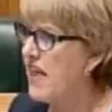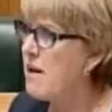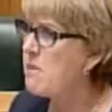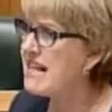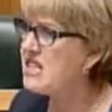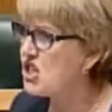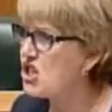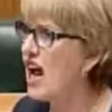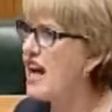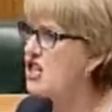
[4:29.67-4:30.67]
That means a
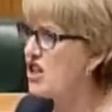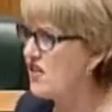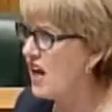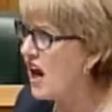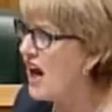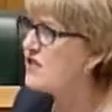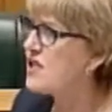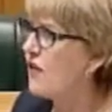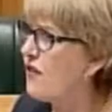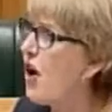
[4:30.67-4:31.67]
change in the lives
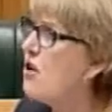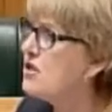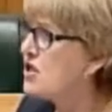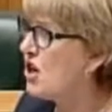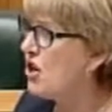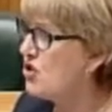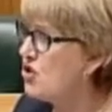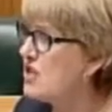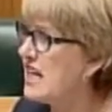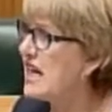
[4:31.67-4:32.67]
of those
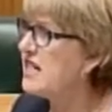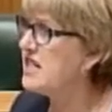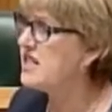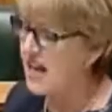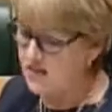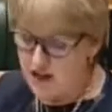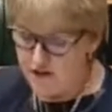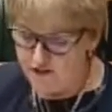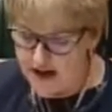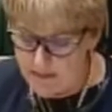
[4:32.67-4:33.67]
New Zealanders and
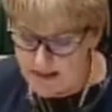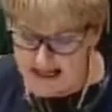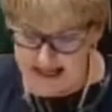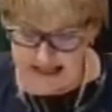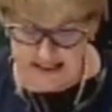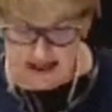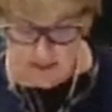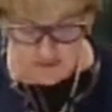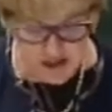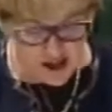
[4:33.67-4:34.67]
their families.
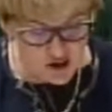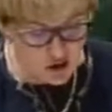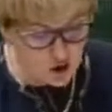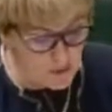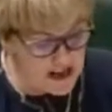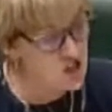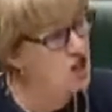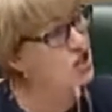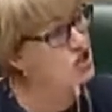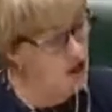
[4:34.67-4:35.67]
A new
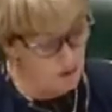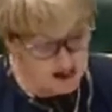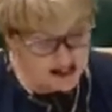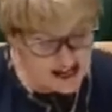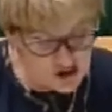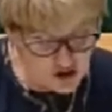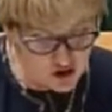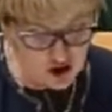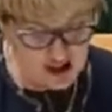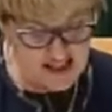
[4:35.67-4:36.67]
measure showing
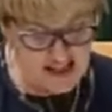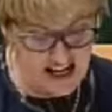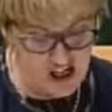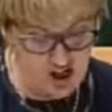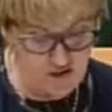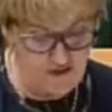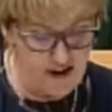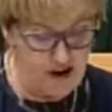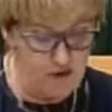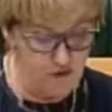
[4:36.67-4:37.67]
underutilisation
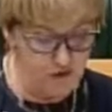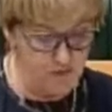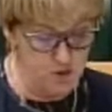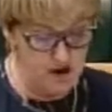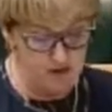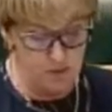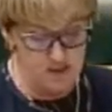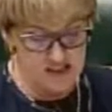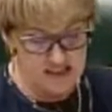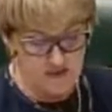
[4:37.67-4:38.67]
fell from
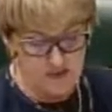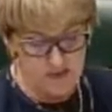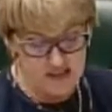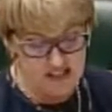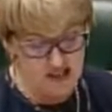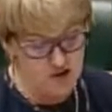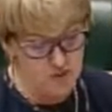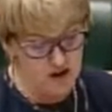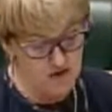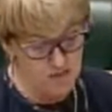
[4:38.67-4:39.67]
12.7% to
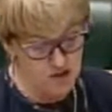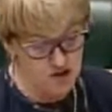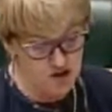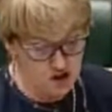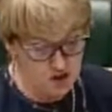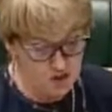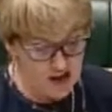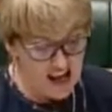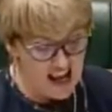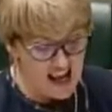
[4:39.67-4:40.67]
12.2
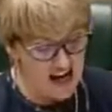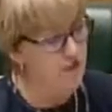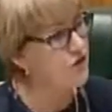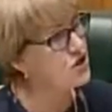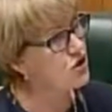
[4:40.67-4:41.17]
and if